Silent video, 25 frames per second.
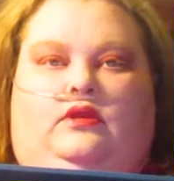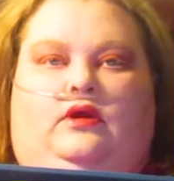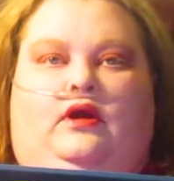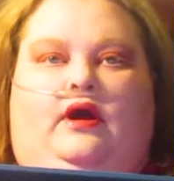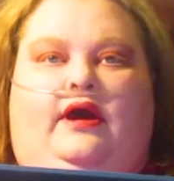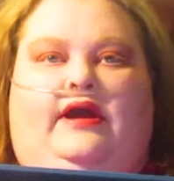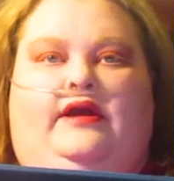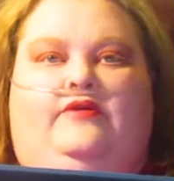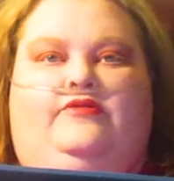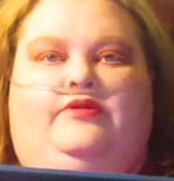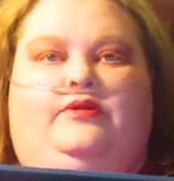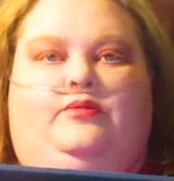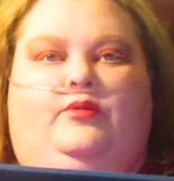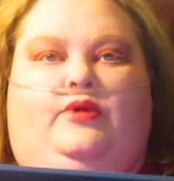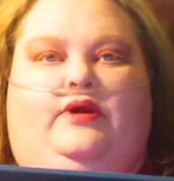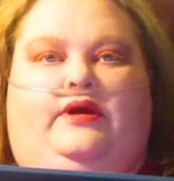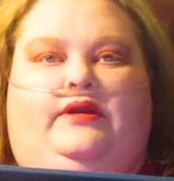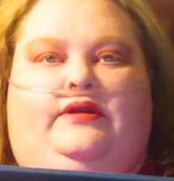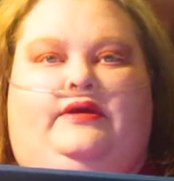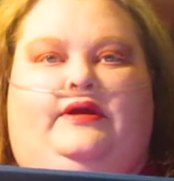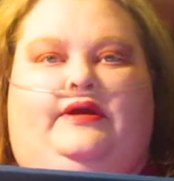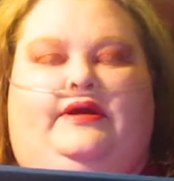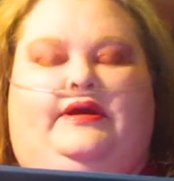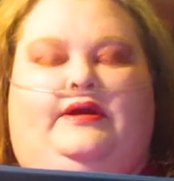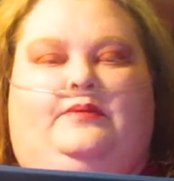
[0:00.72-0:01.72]
Hi
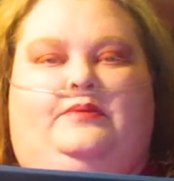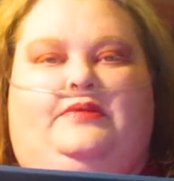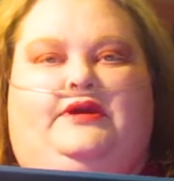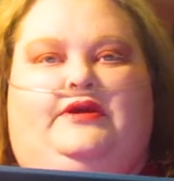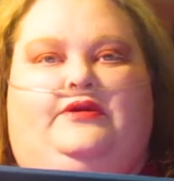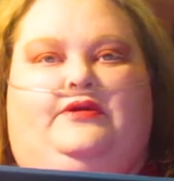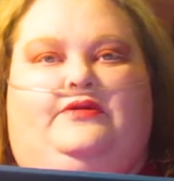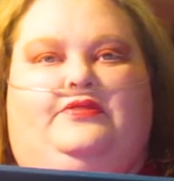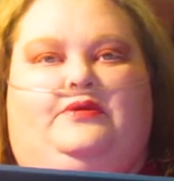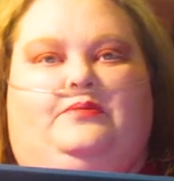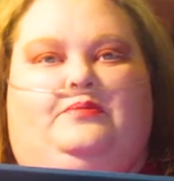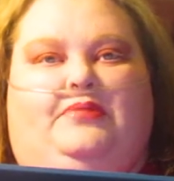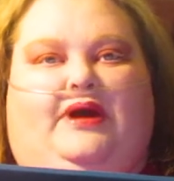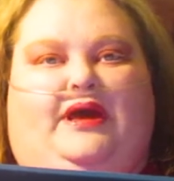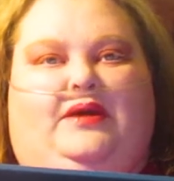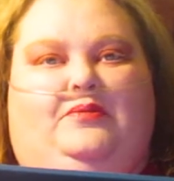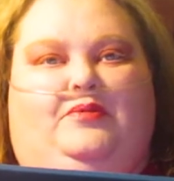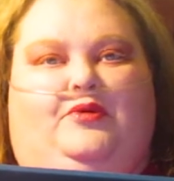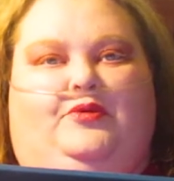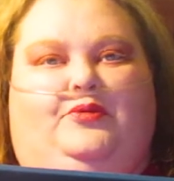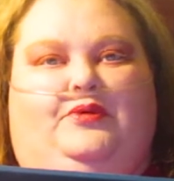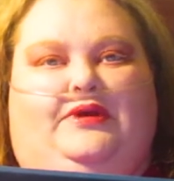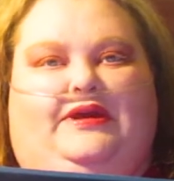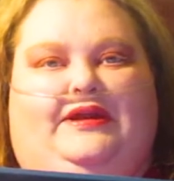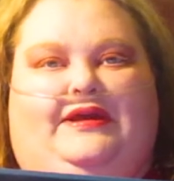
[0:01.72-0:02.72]
everyone, I am here with a
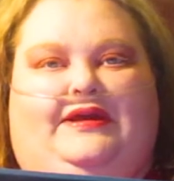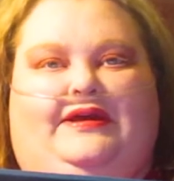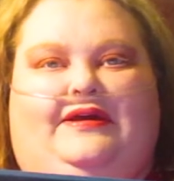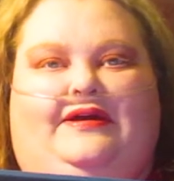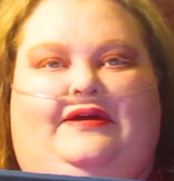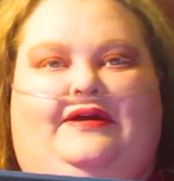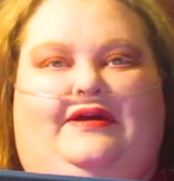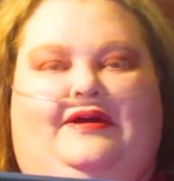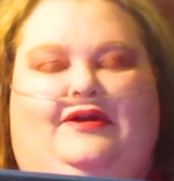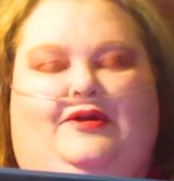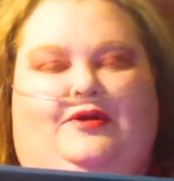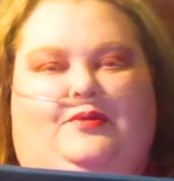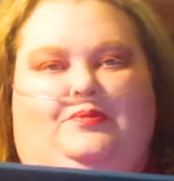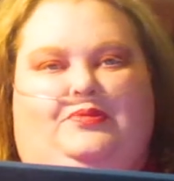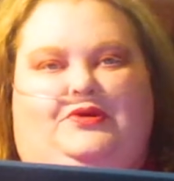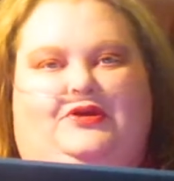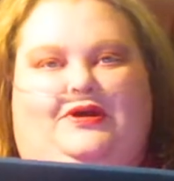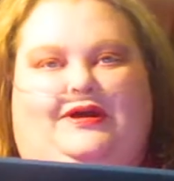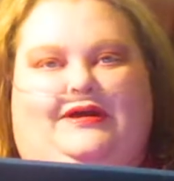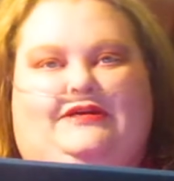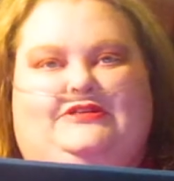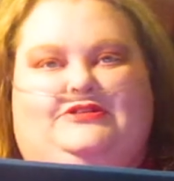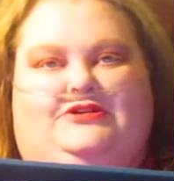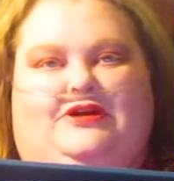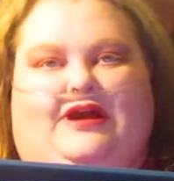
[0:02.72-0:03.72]
Bible reading. I hope you
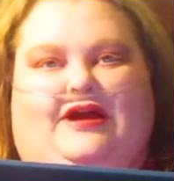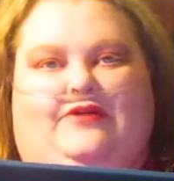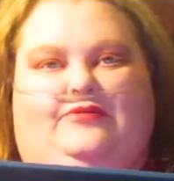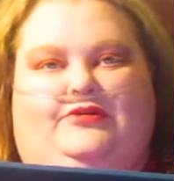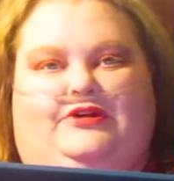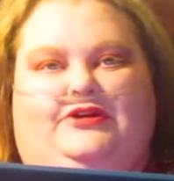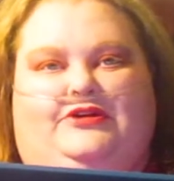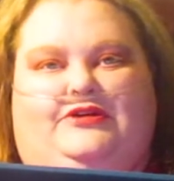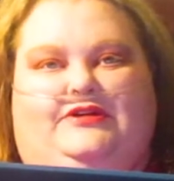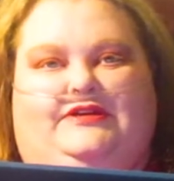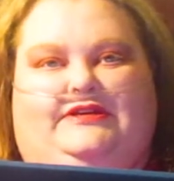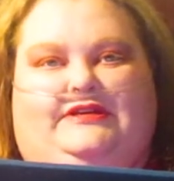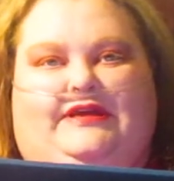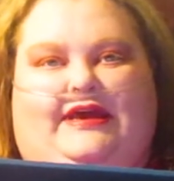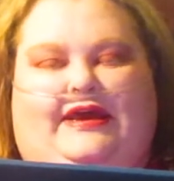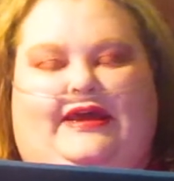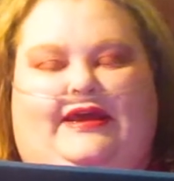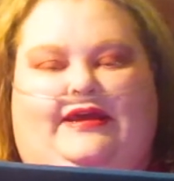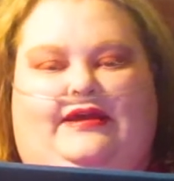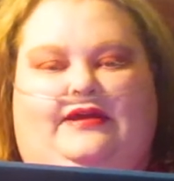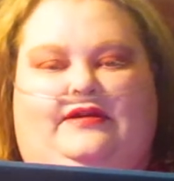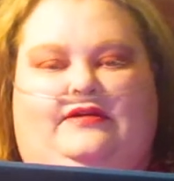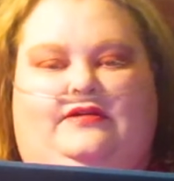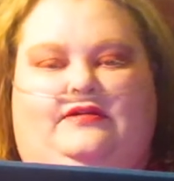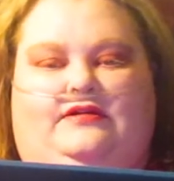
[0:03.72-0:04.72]
guys are having a good
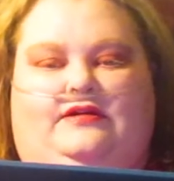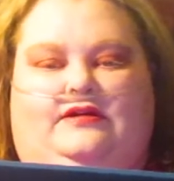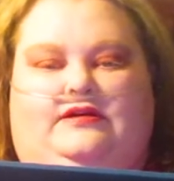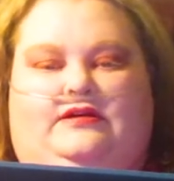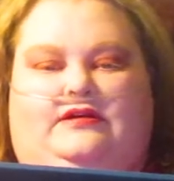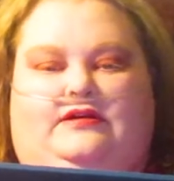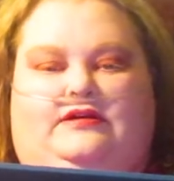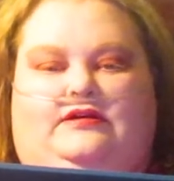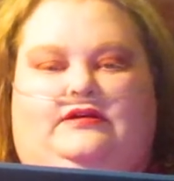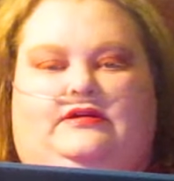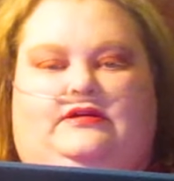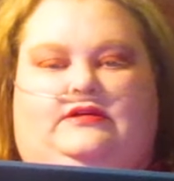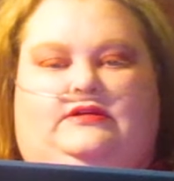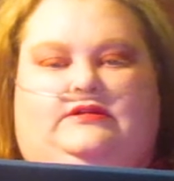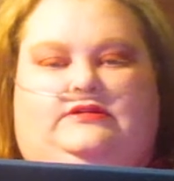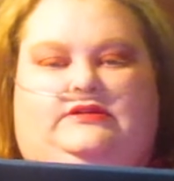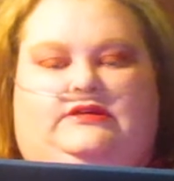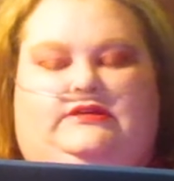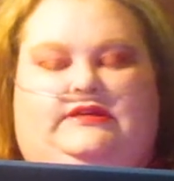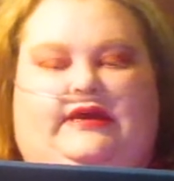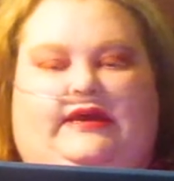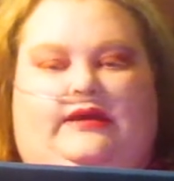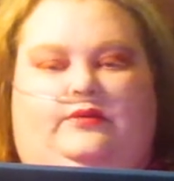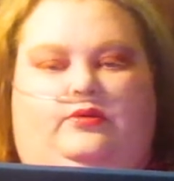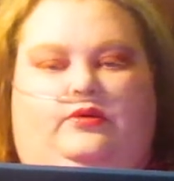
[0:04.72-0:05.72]
day.
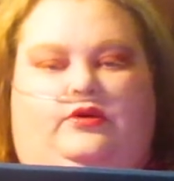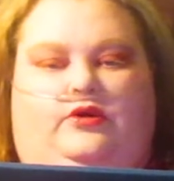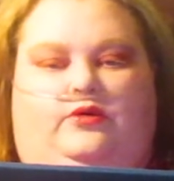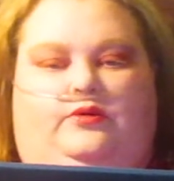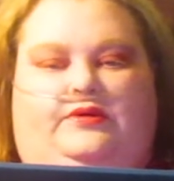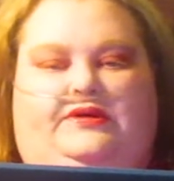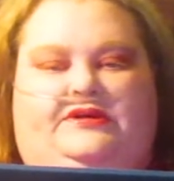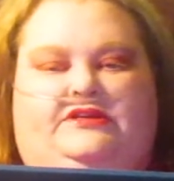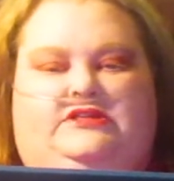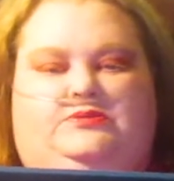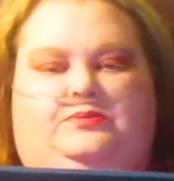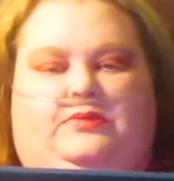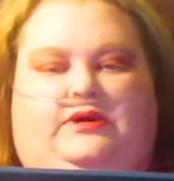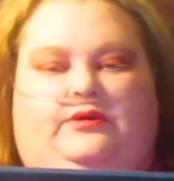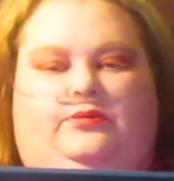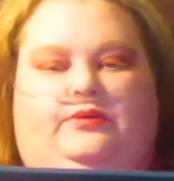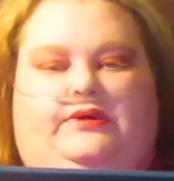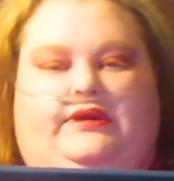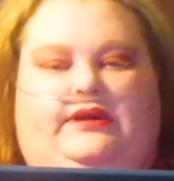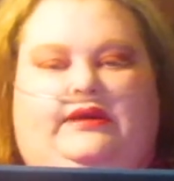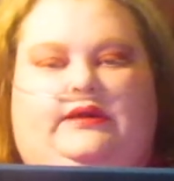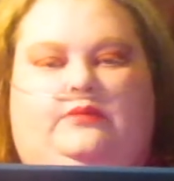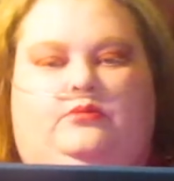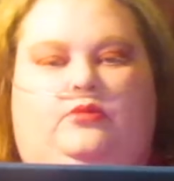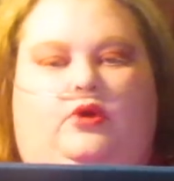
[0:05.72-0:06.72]
Today we're going to be
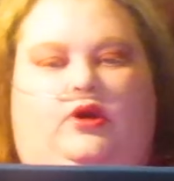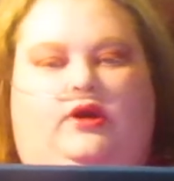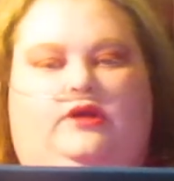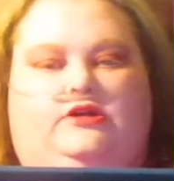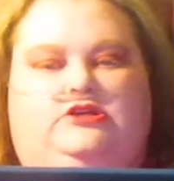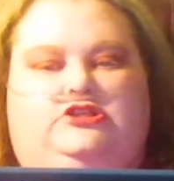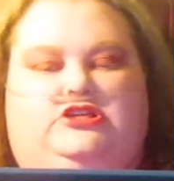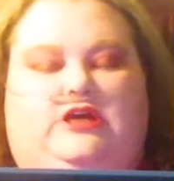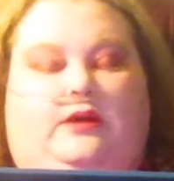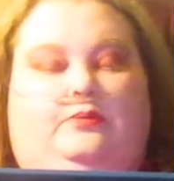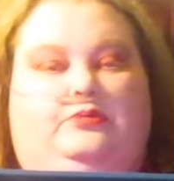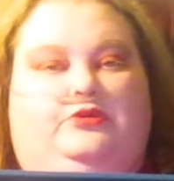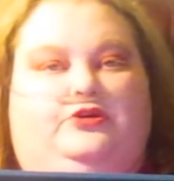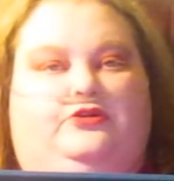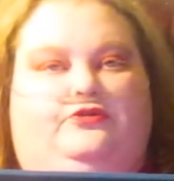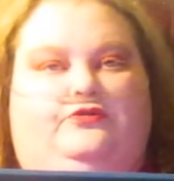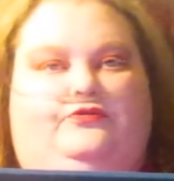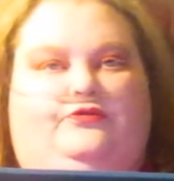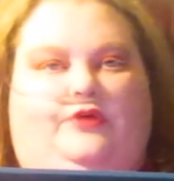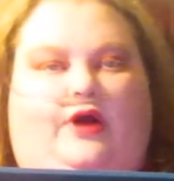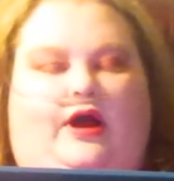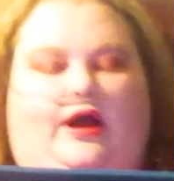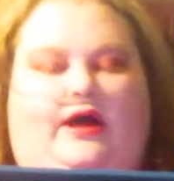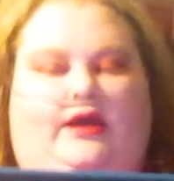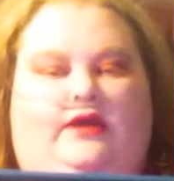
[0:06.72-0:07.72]
reading Mark chapter
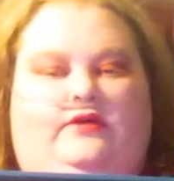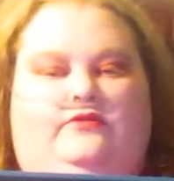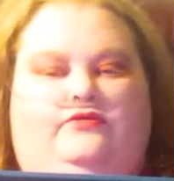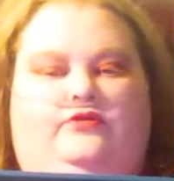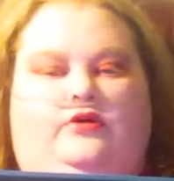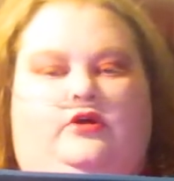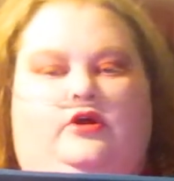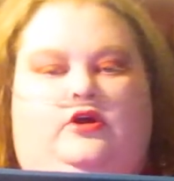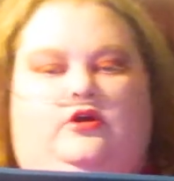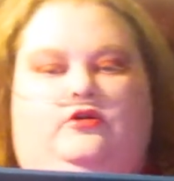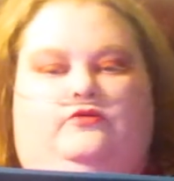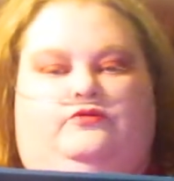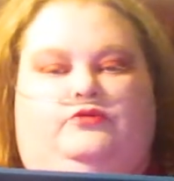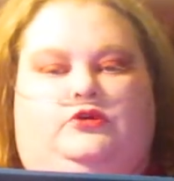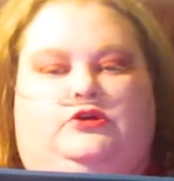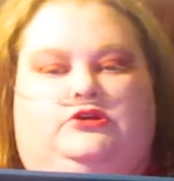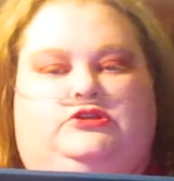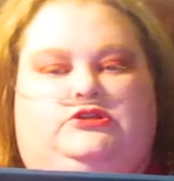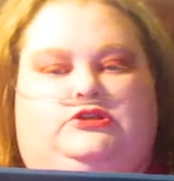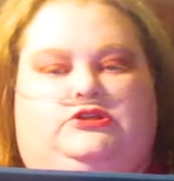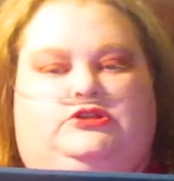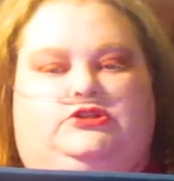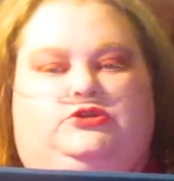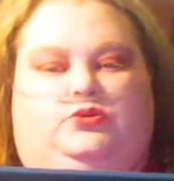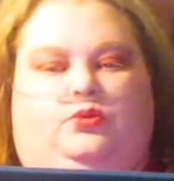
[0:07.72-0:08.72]
5,
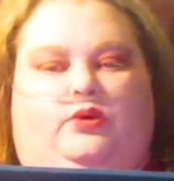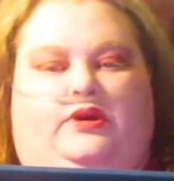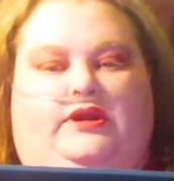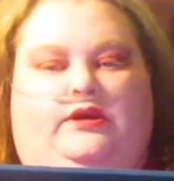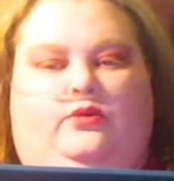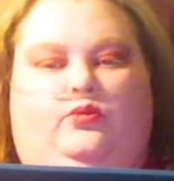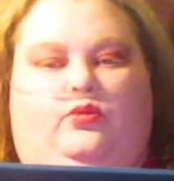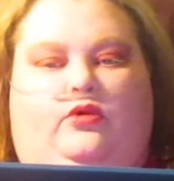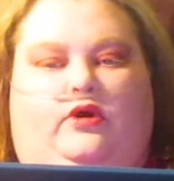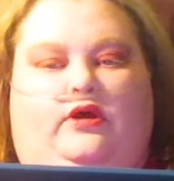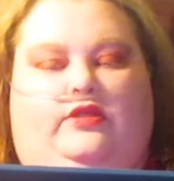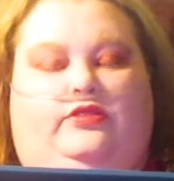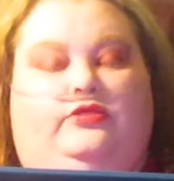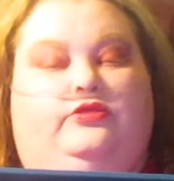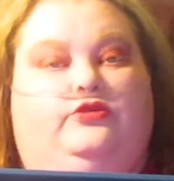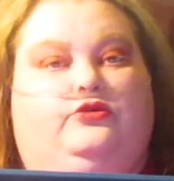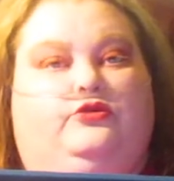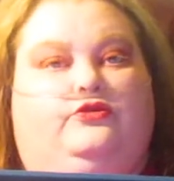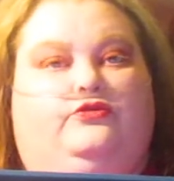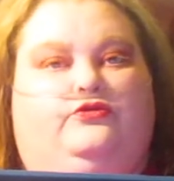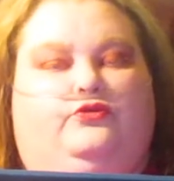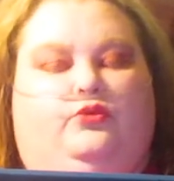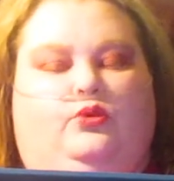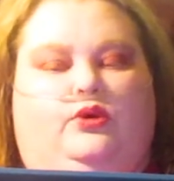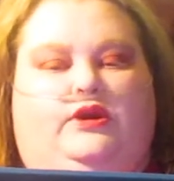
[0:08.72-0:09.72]
verses 21 through
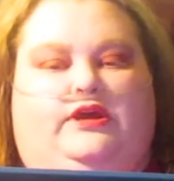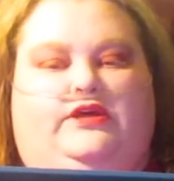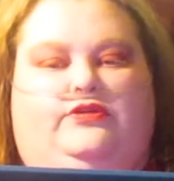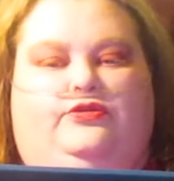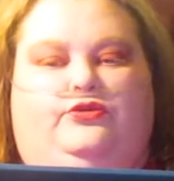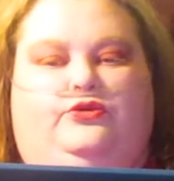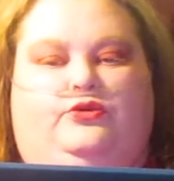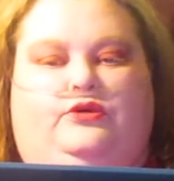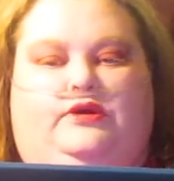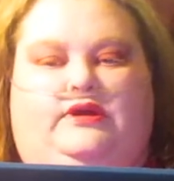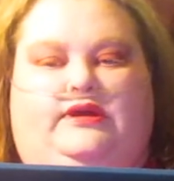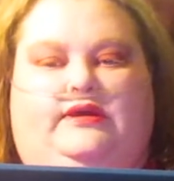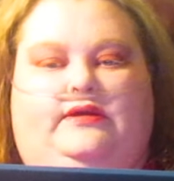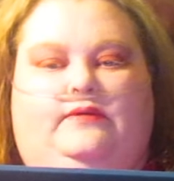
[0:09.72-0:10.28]
43,